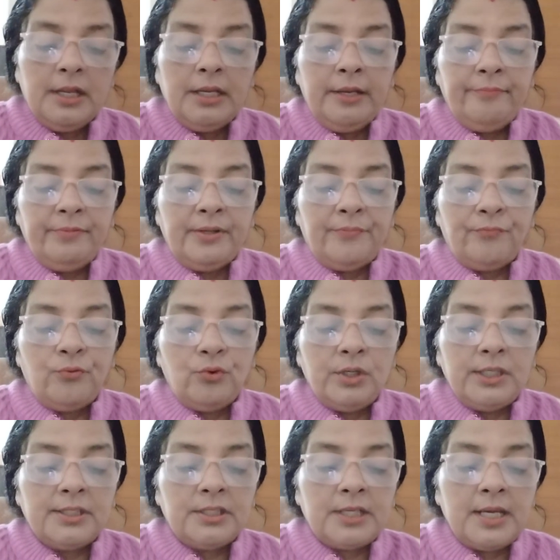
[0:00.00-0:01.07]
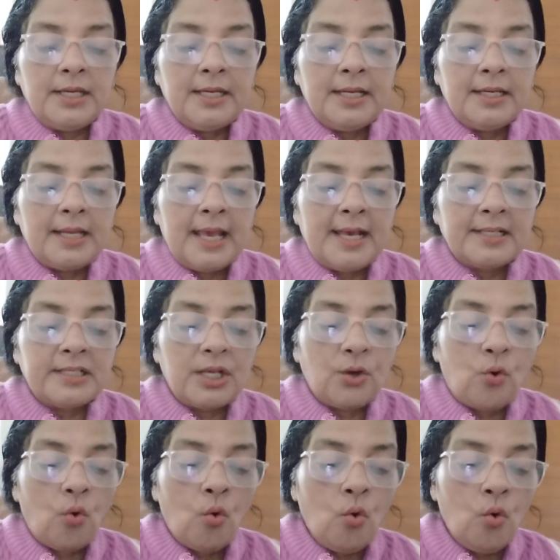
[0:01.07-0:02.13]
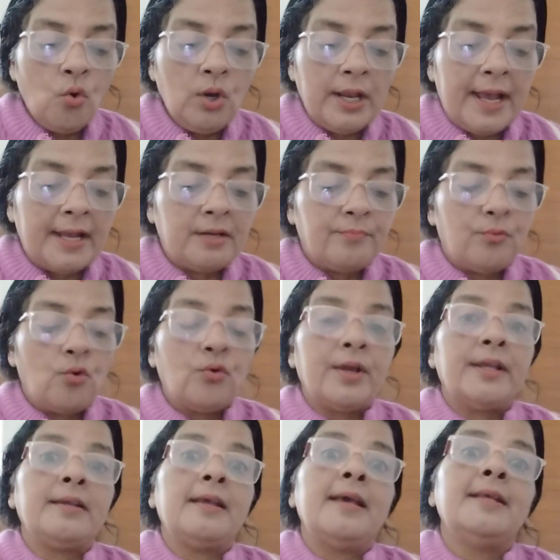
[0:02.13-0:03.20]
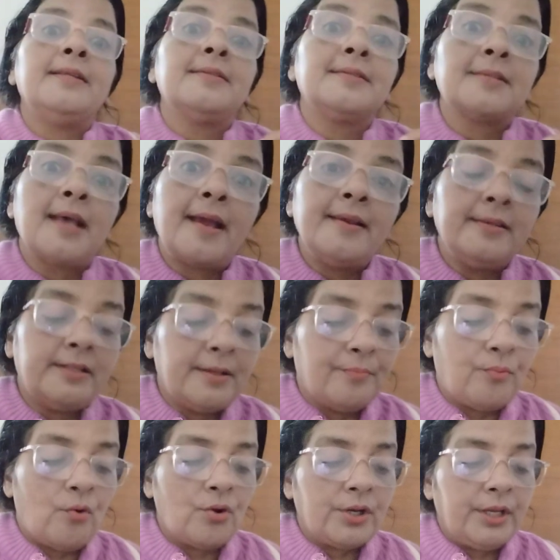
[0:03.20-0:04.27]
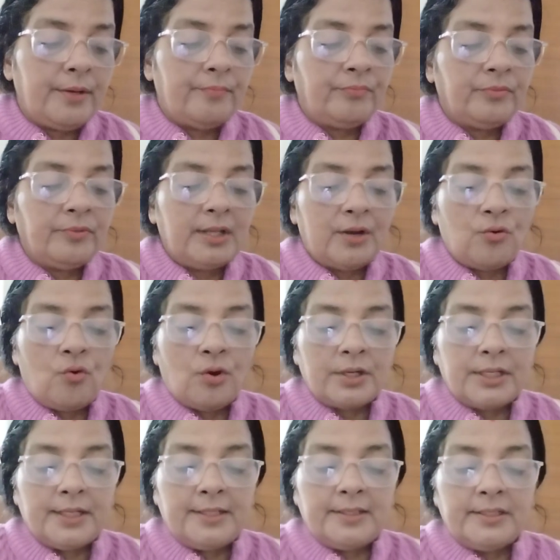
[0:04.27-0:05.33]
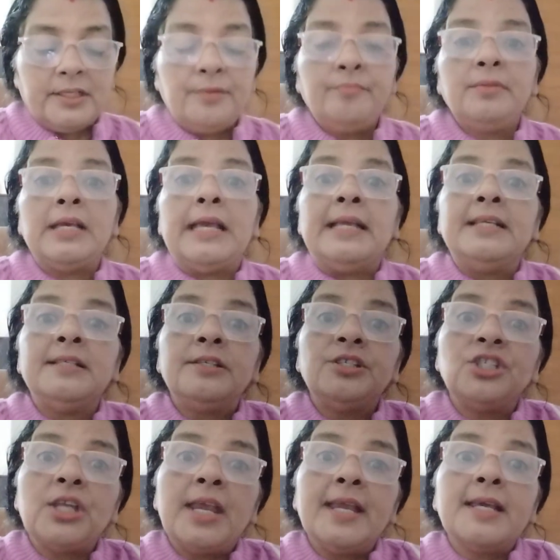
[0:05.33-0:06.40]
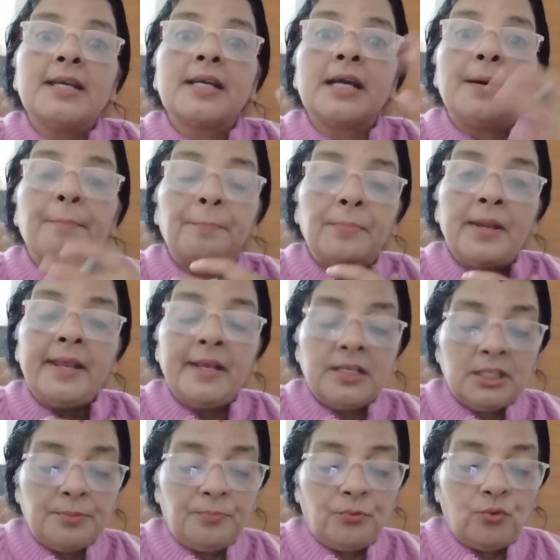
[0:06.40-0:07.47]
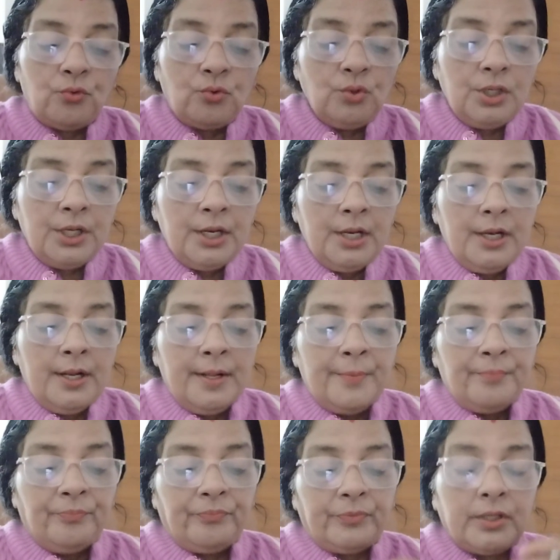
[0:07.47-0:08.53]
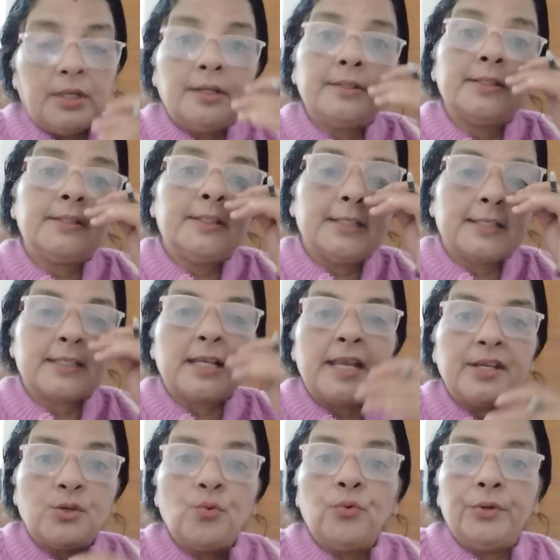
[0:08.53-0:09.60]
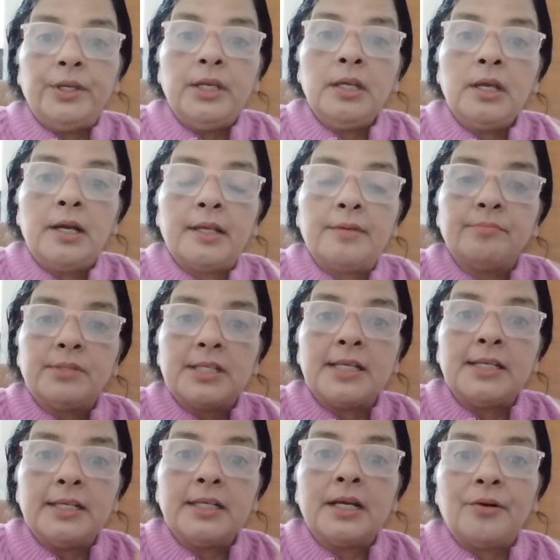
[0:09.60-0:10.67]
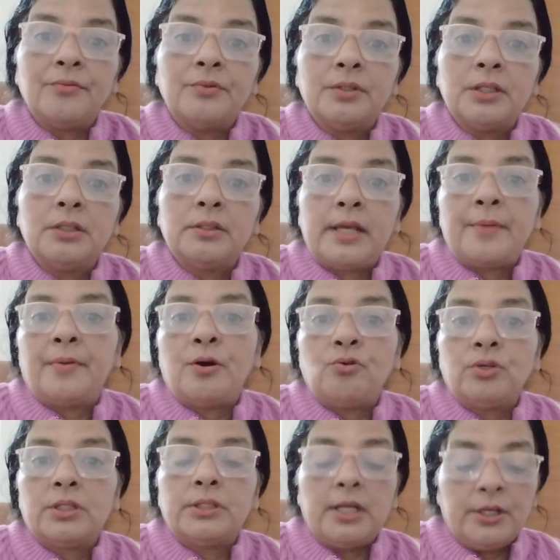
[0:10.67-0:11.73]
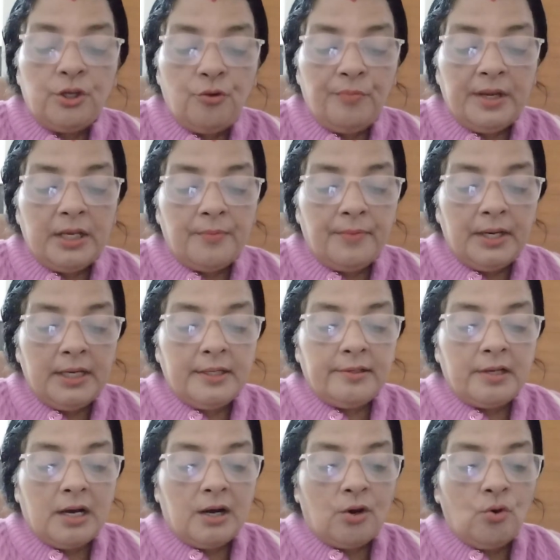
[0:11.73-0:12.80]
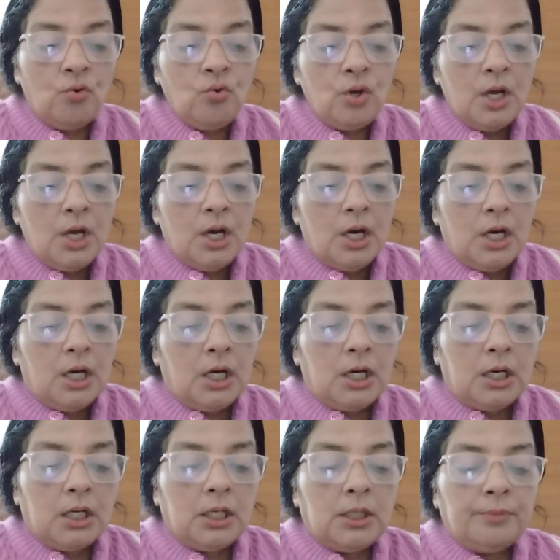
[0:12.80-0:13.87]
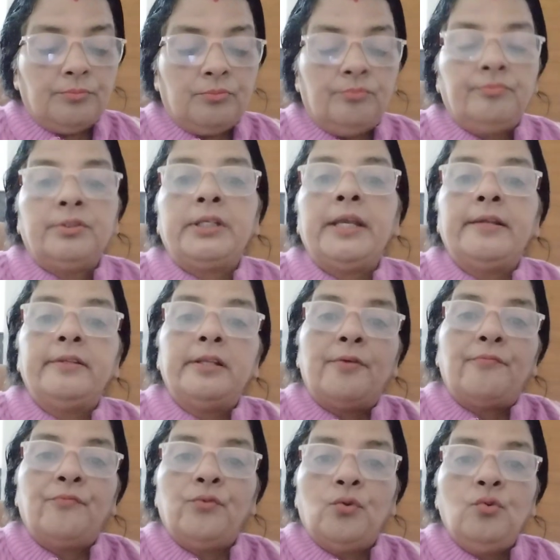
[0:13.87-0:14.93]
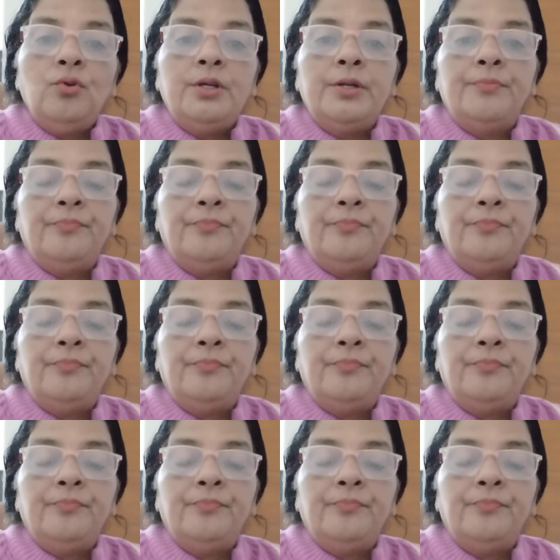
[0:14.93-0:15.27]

if the food is taken as a whole and broken inside the body, the organism intake complex food, just like I am telling about the human being now. Take the food,